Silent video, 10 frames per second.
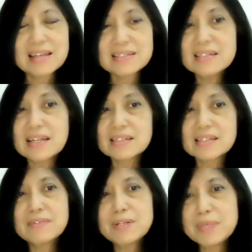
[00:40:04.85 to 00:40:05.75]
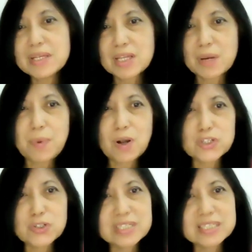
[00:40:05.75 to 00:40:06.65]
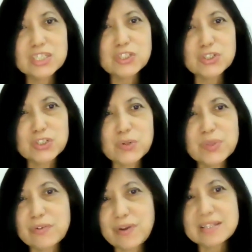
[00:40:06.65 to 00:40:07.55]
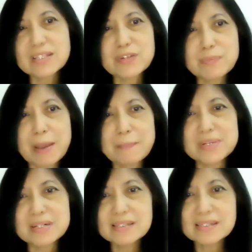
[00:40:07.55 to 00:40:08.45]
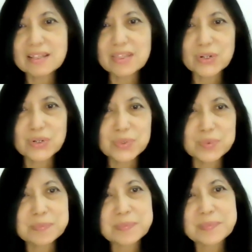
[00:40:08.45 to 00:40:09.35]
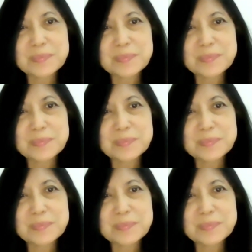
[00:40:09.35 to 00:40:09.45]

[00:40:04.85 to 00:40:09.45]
as it has given me the opportunity to know the rest of the members in the group.